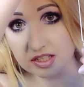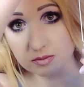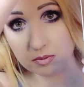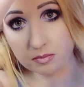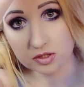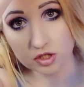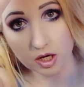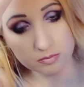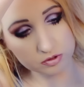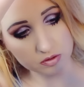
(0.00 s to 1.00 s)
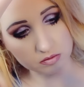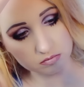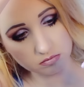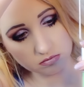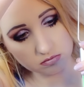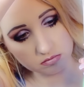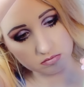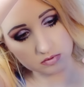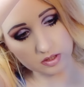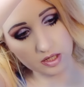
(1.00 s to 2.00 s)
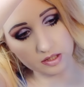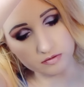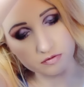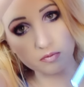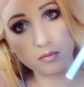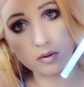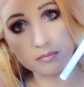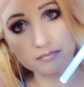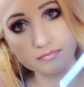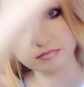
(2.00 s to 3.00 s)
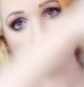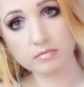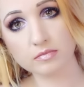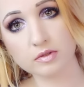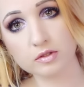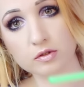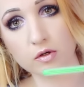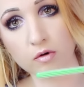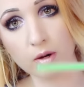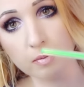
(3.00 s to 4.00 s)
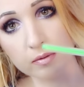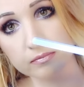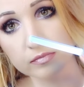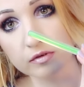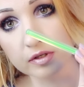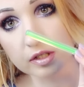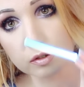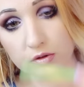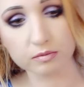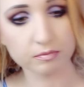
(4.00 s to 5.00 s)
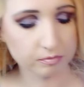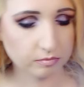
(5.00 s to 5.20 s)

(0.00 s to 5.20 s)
these up in my shop, so yeah, if you want one, go and grab one. They're really cool.